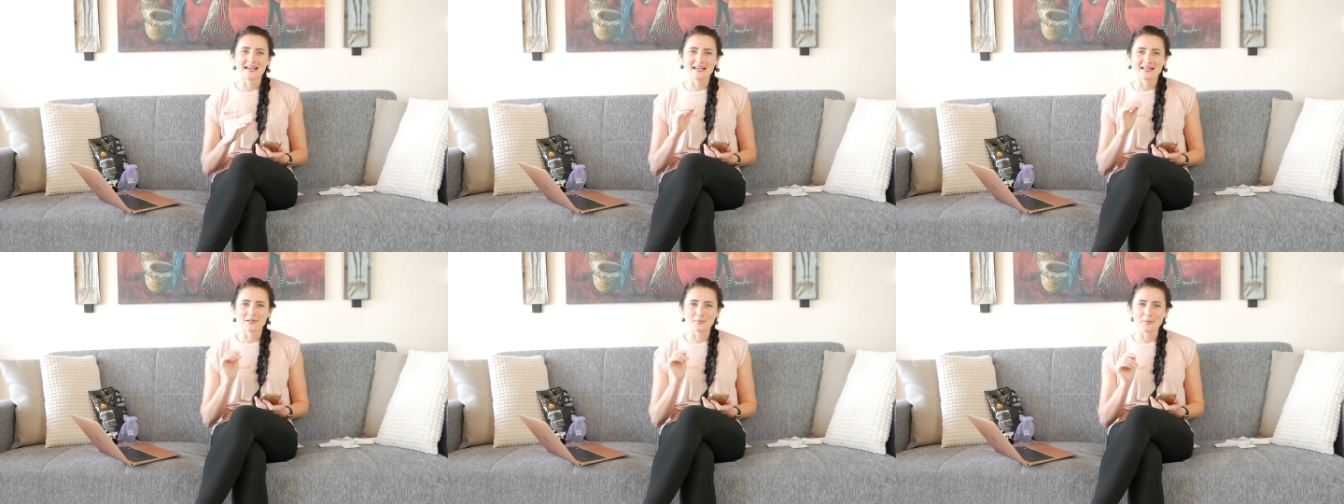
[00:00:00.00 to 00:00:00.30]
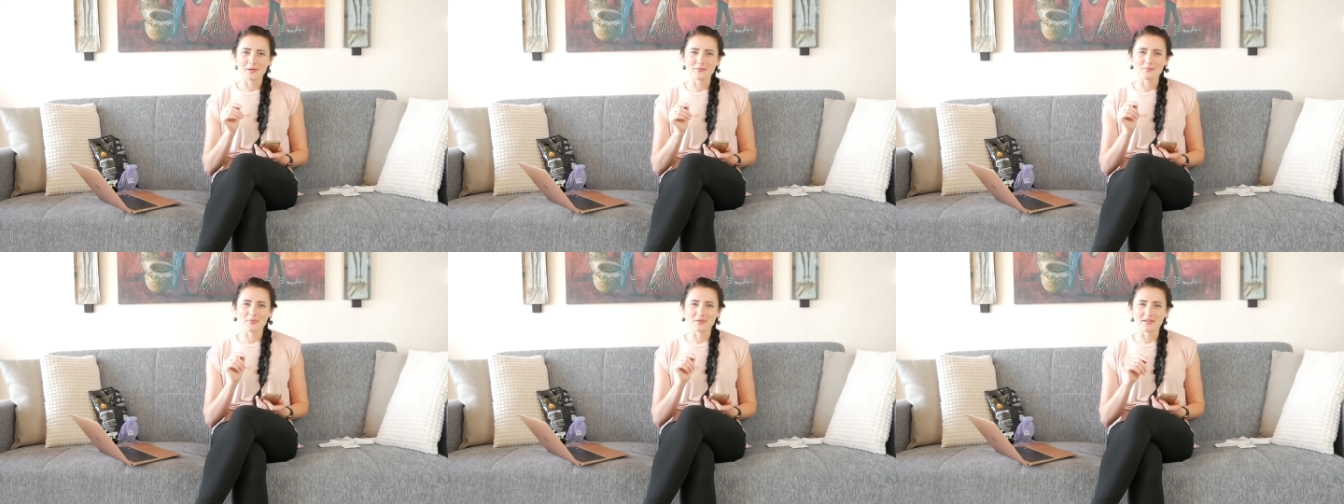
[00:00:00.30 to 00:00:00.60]
it
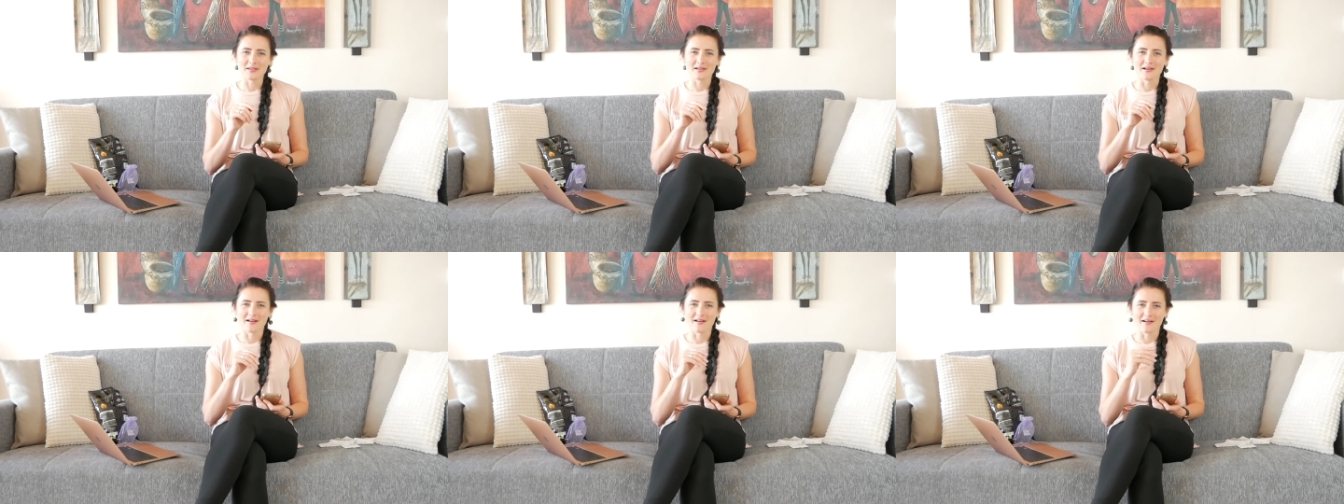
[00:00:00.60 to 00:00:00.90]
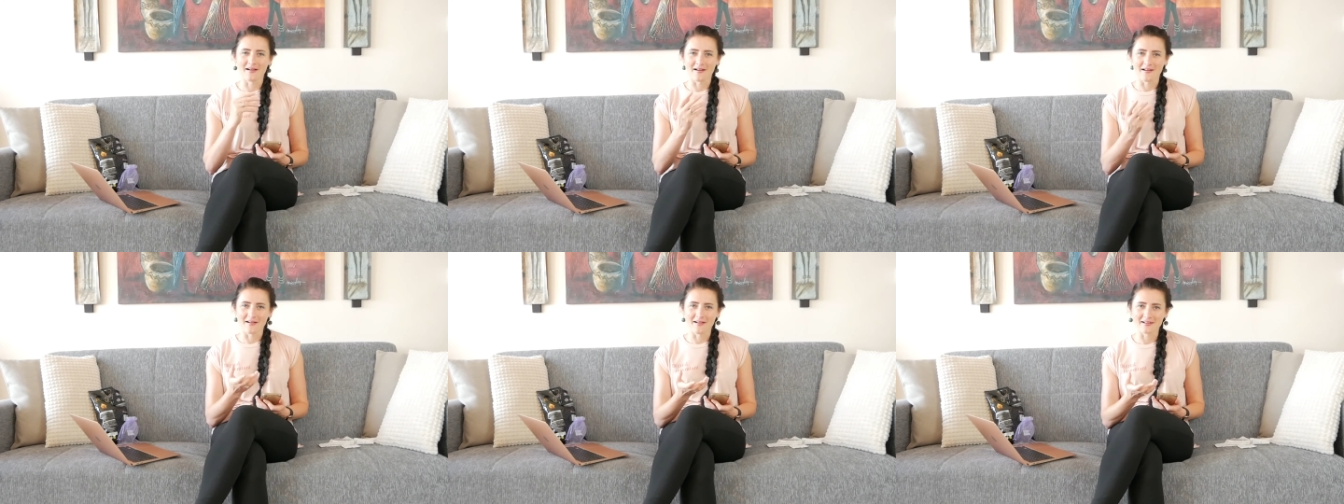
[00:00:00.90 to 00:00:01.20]
might be
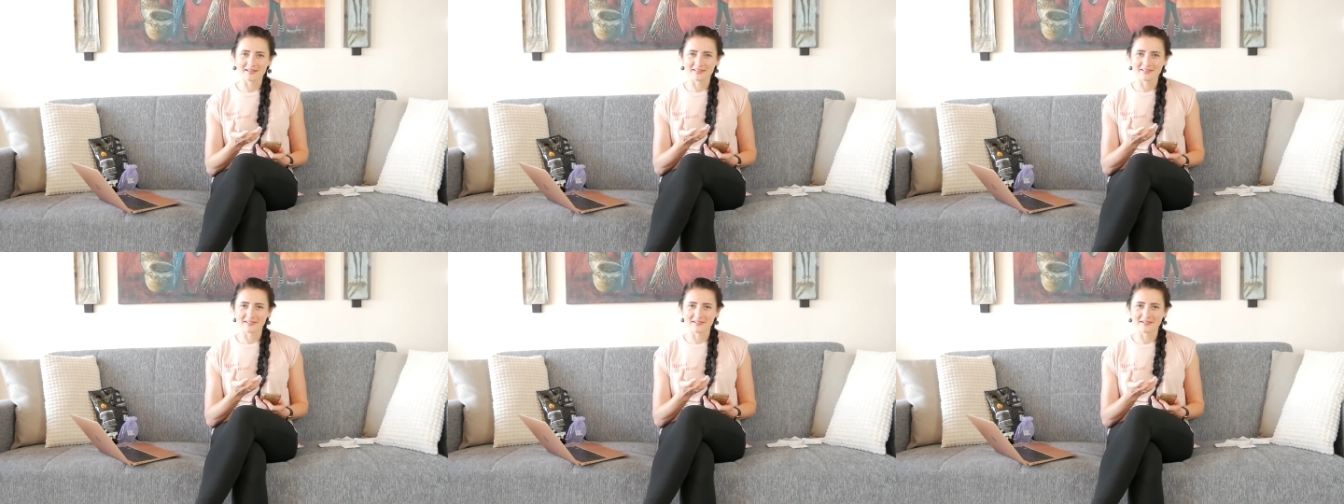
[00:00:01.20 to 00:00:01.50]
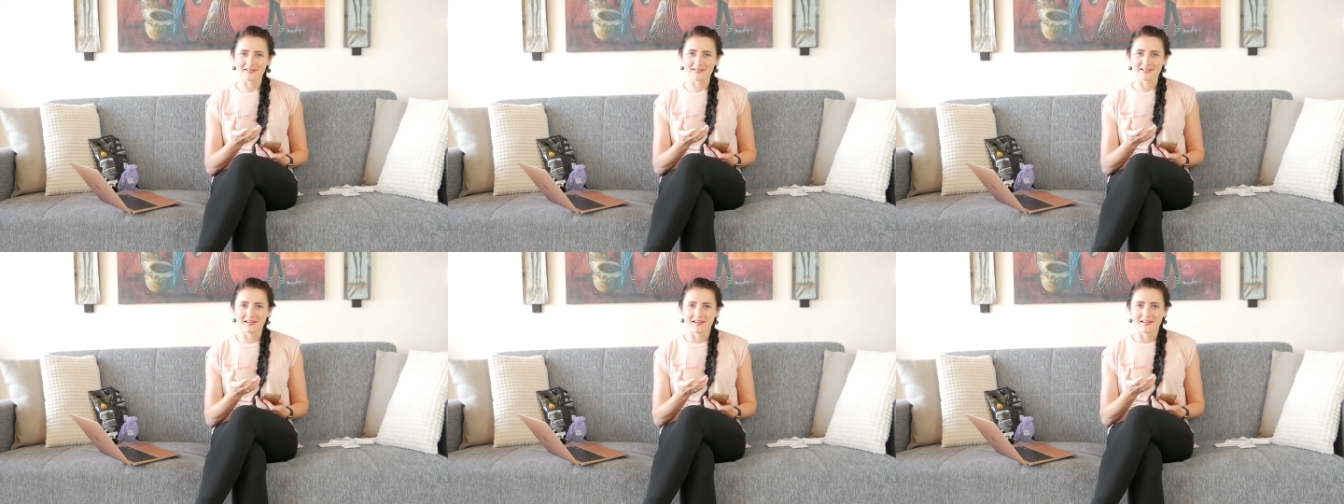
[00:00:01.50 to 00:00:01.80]

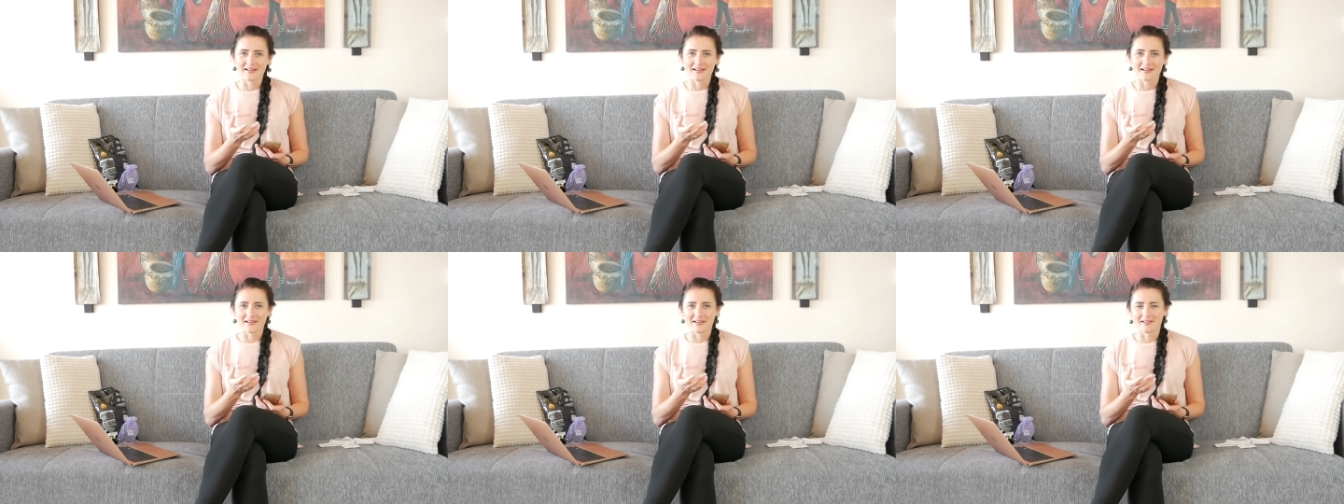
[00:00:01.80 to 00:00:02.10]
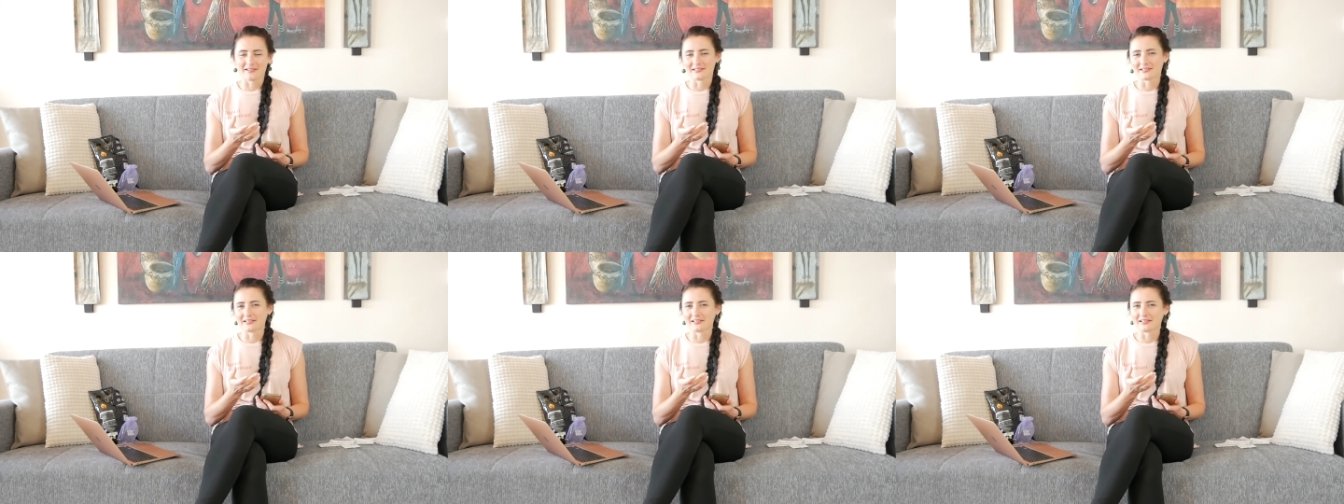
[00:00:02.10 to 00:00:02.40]
harder
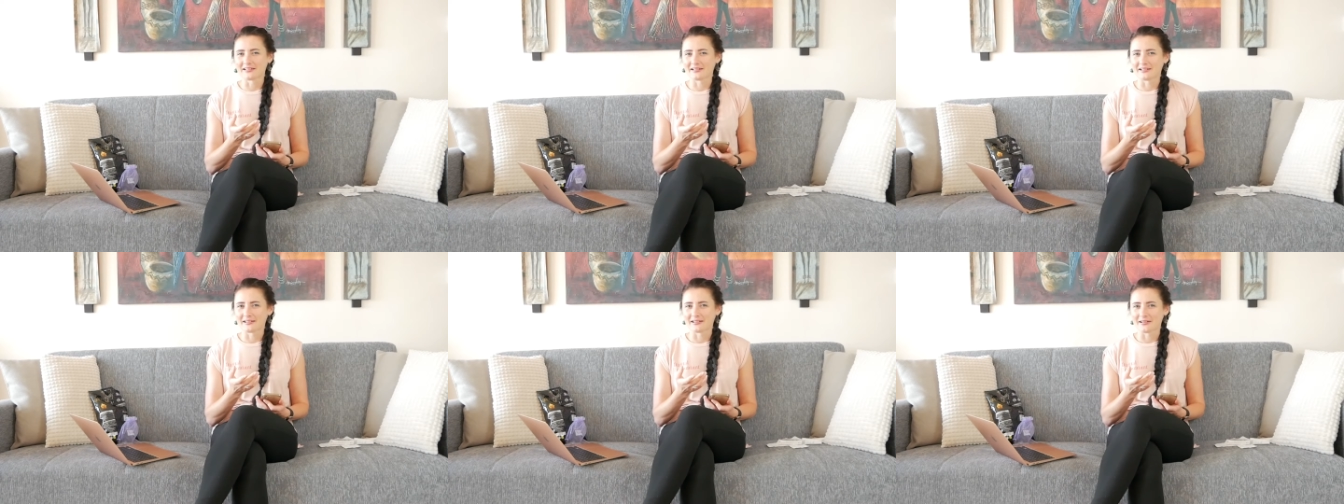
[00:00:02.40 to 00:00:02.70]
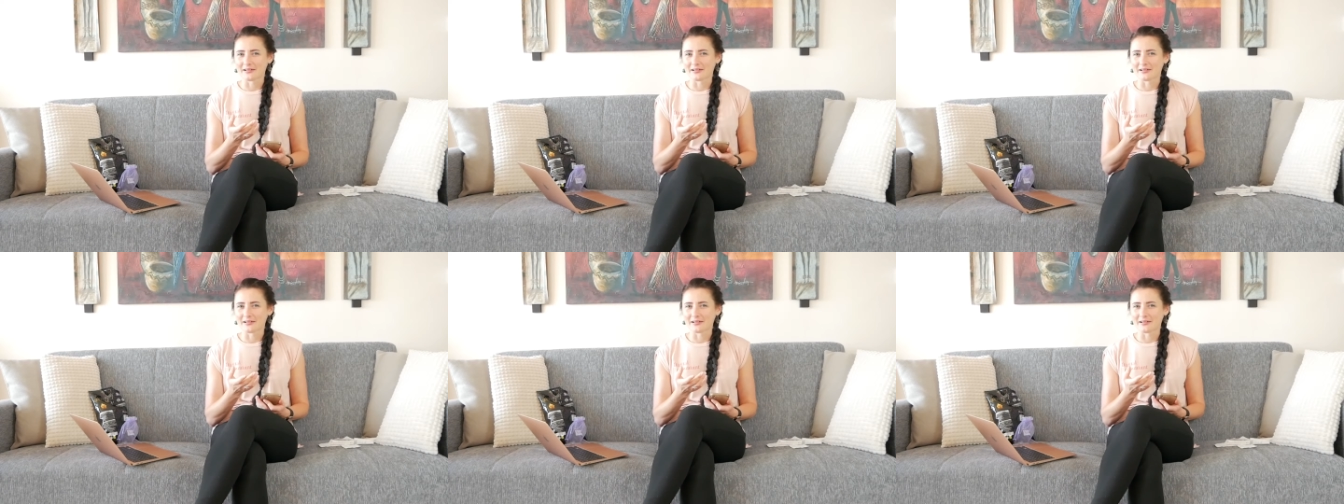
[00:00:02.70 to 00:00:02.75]
and